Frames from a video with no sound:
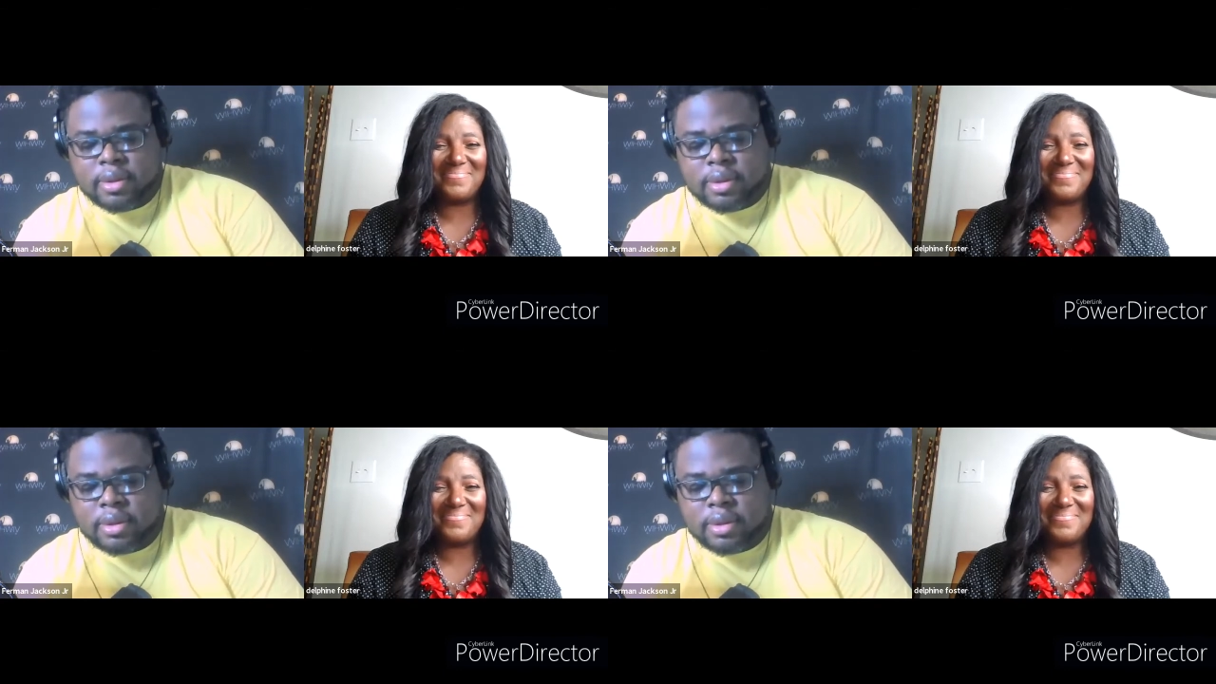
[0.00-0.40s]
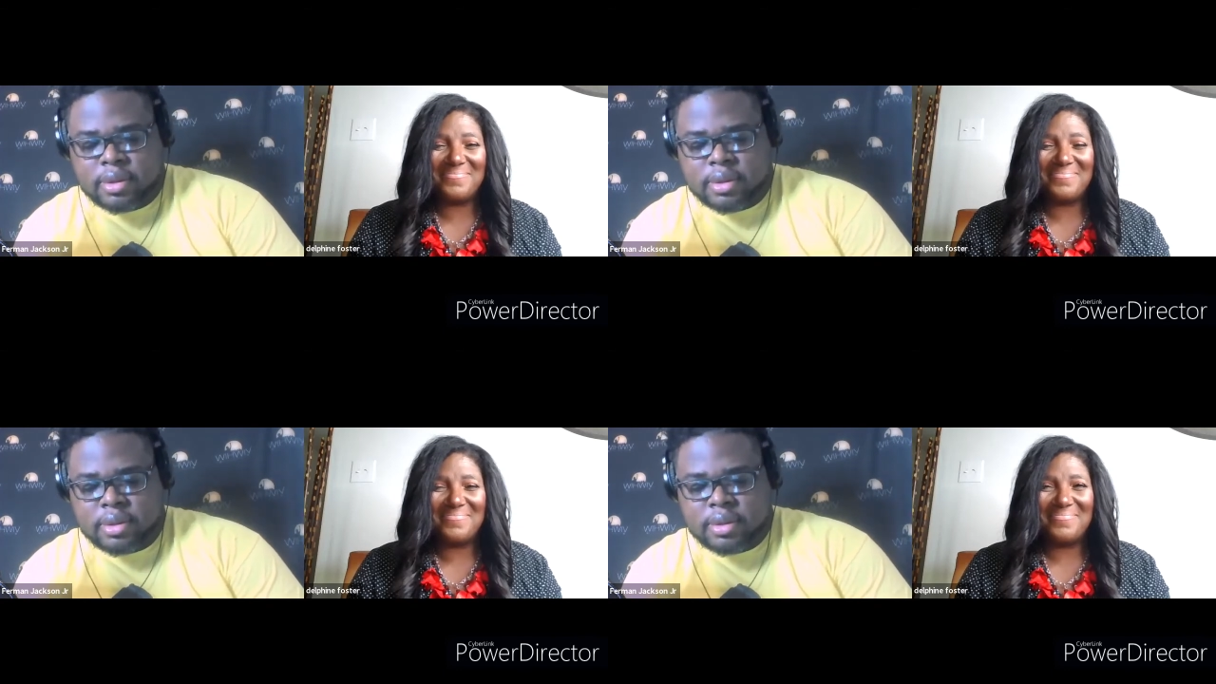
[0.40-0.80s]

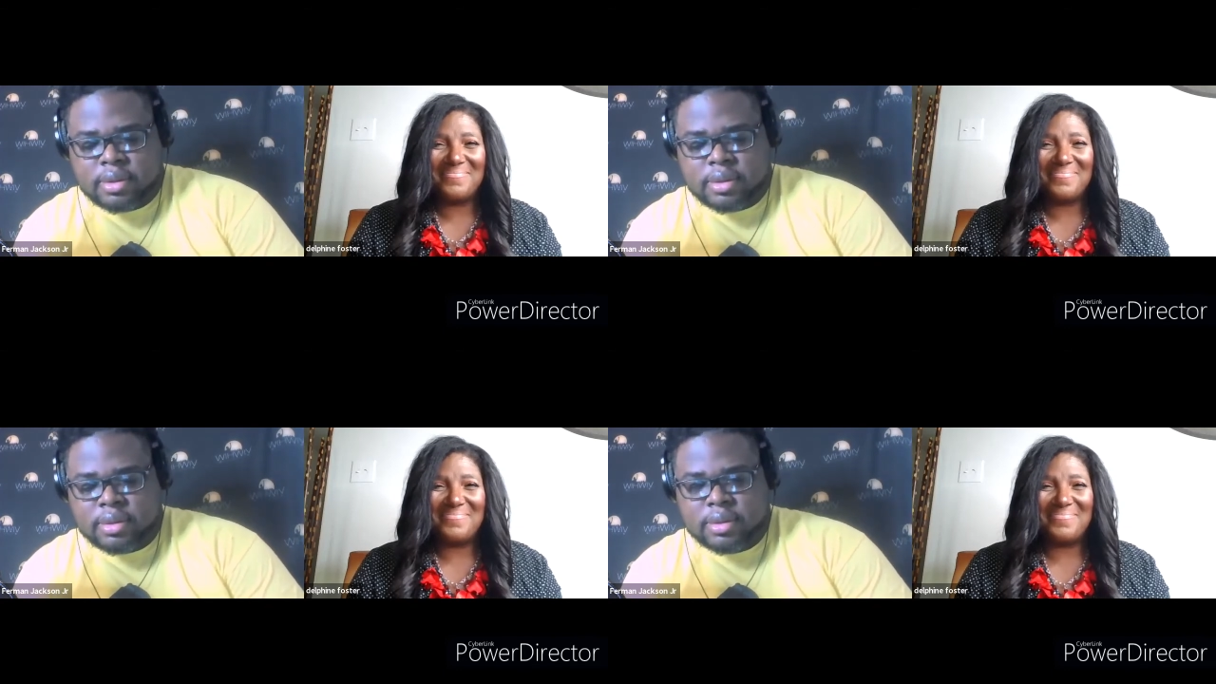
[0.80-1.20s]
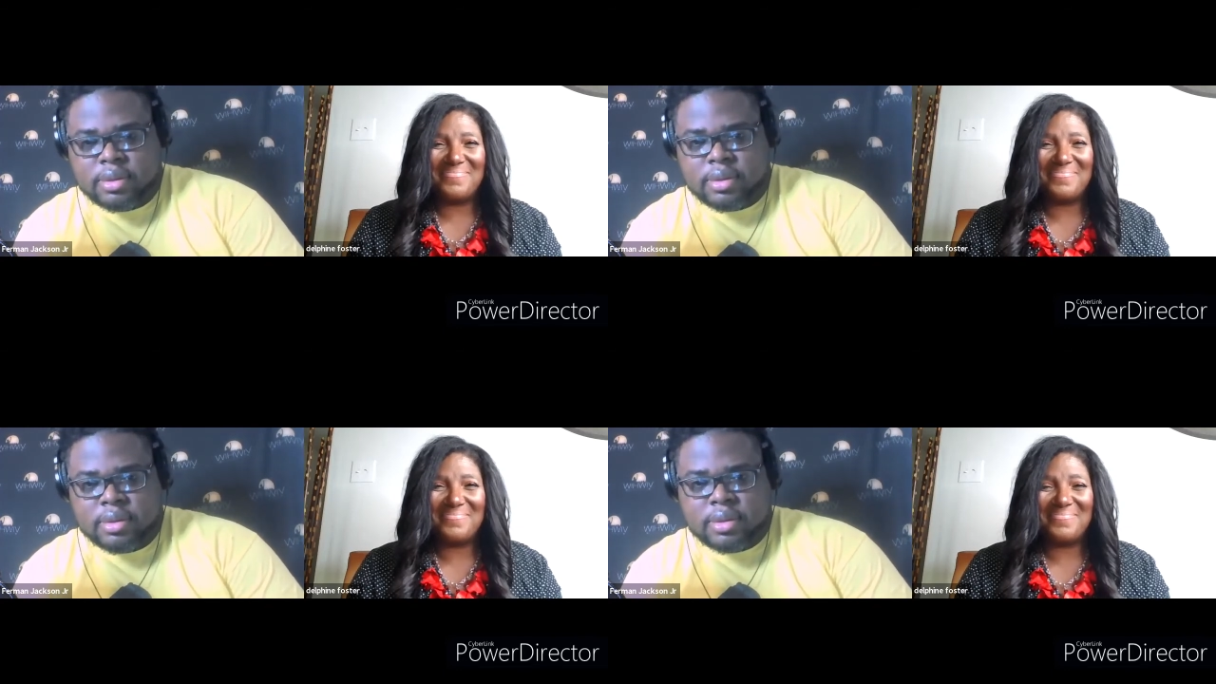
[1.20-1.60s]

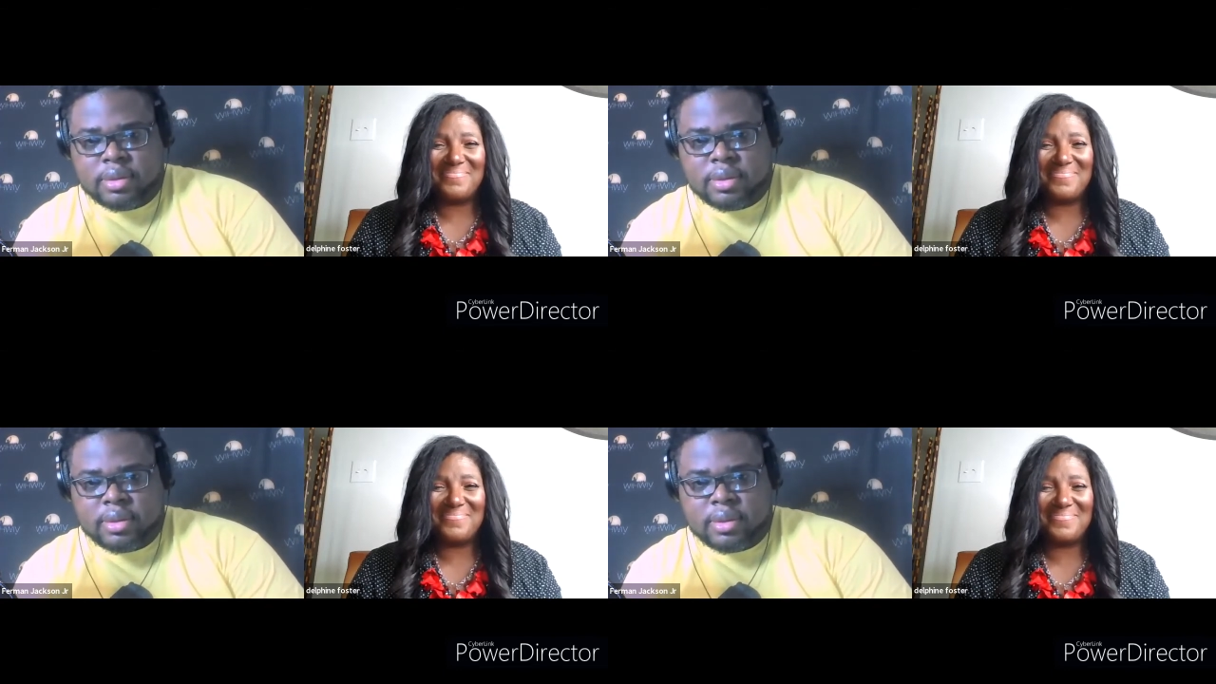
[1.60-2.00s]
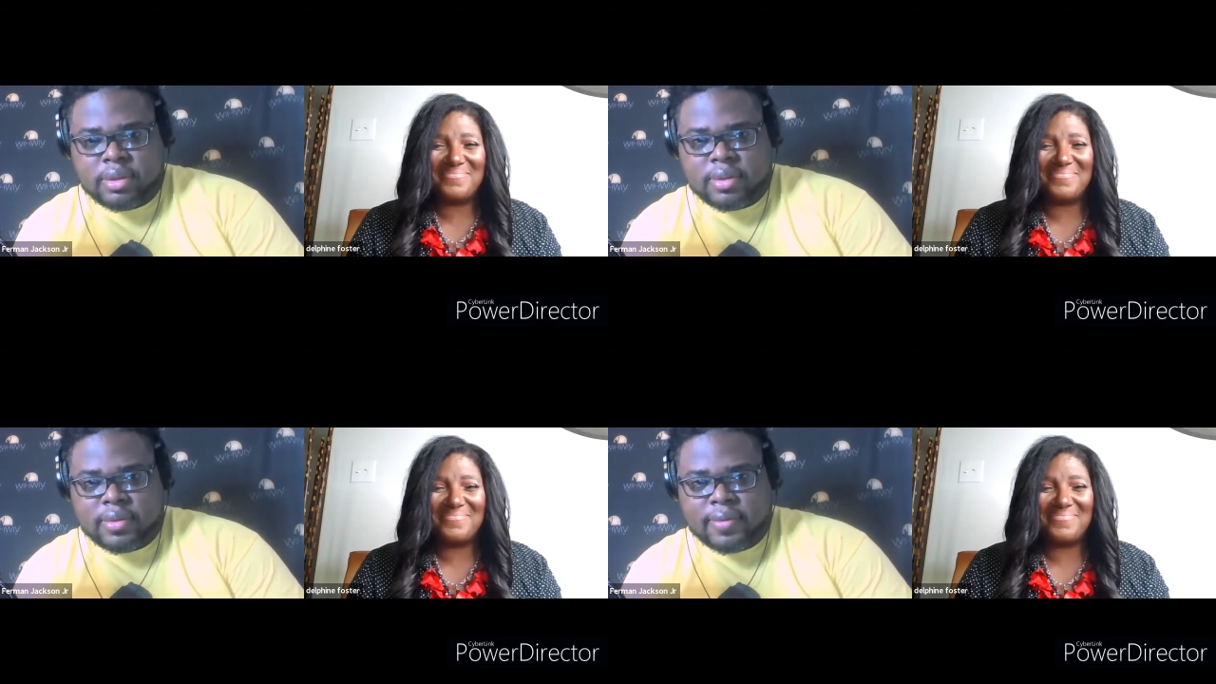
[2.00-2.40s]

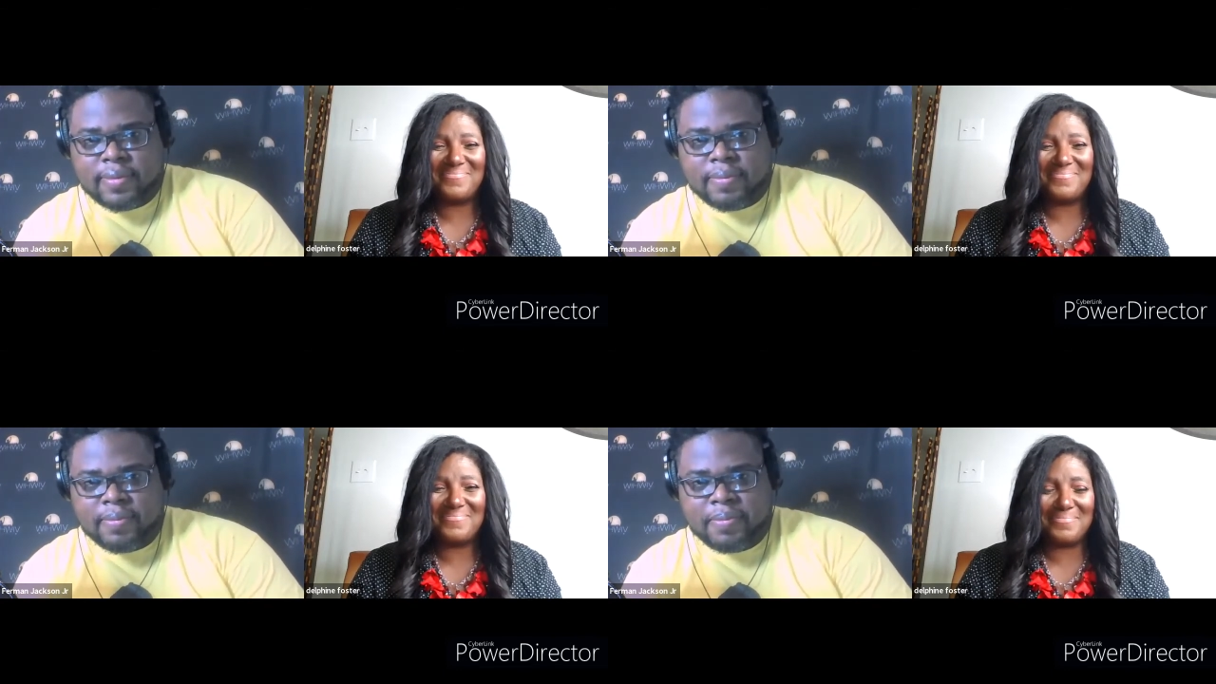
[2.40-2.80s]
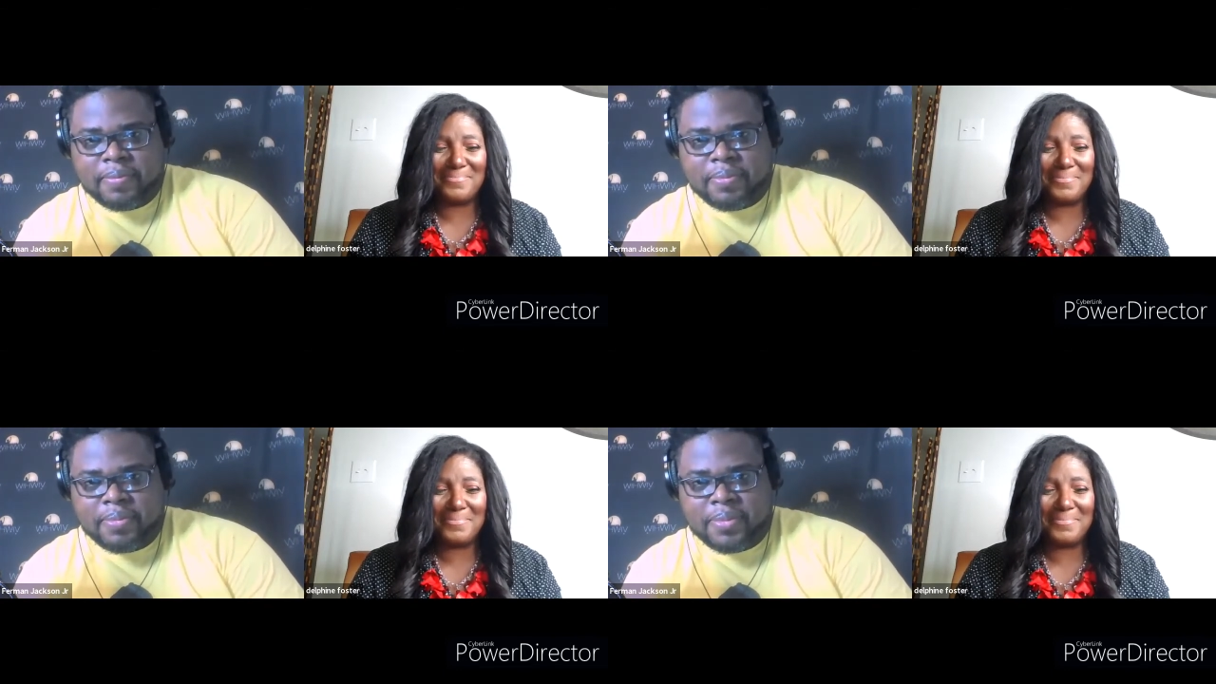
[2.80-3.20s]

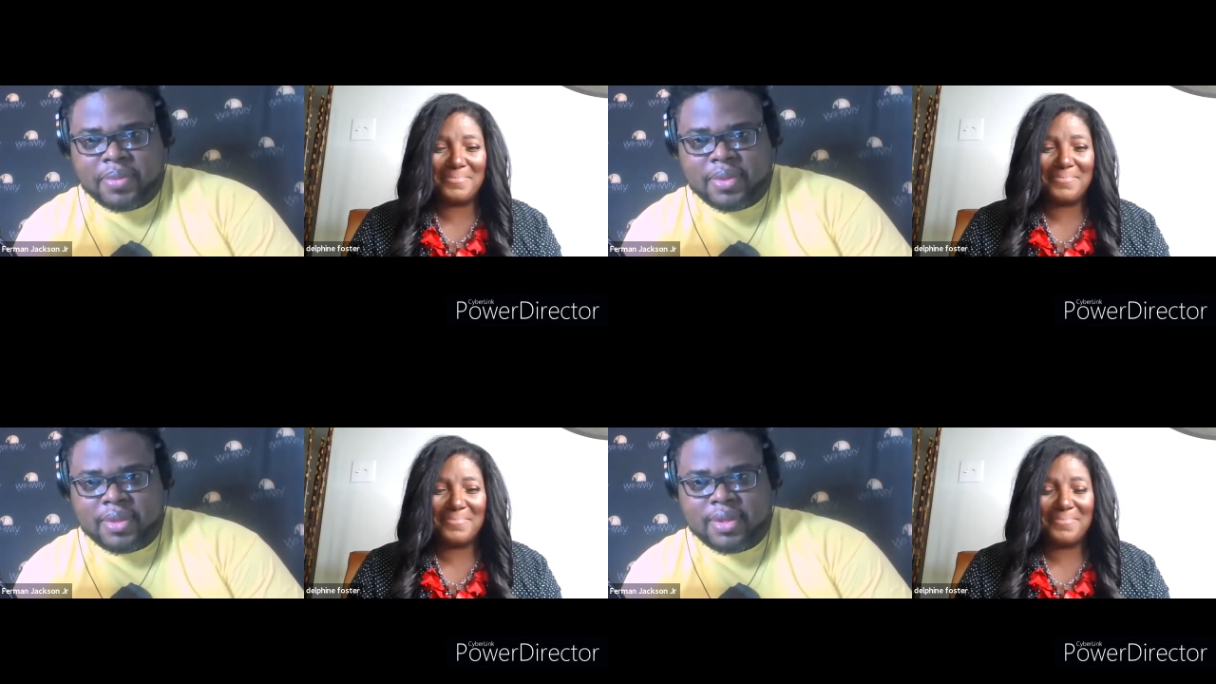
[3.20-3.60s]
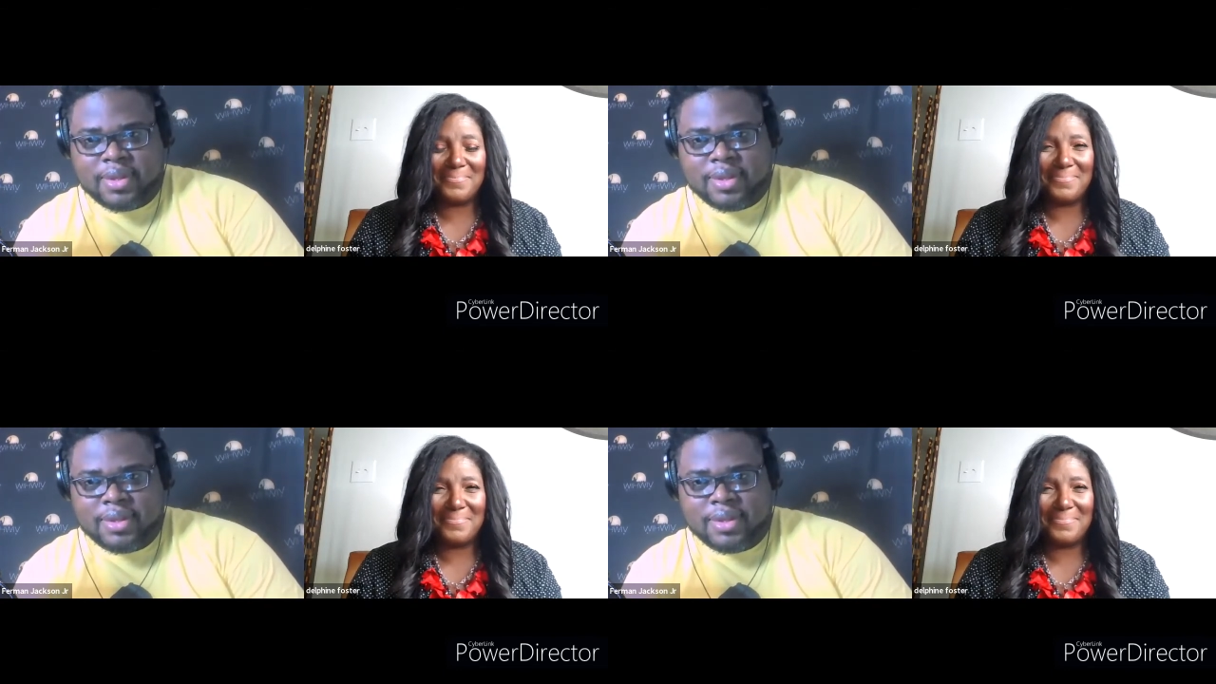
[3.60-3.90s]
Nothing is said.